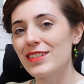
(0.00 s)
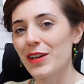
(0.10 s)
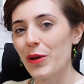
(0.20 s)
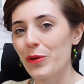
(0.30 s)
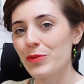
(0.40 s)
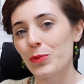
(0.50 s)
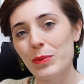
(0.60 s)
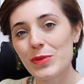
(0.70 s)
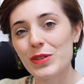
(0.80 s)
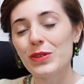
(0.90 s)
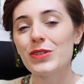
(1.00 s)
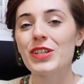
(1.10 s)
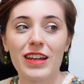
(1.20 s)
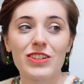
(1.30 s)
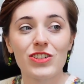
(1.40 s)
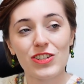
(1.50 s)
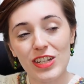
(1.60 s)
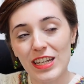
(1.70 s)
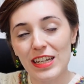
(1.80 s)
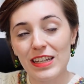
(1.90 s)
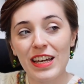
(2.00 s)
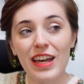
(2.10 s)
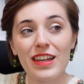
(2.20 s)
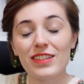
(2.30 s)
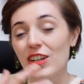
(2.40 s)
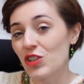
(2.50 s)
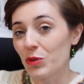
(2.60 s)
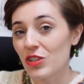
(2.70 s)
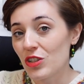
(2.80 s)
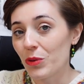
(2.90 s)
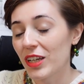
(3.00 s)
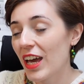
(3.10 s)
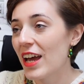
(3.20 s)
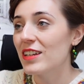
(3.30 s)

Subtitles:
style swimsuit, and she said she wanted to do it again,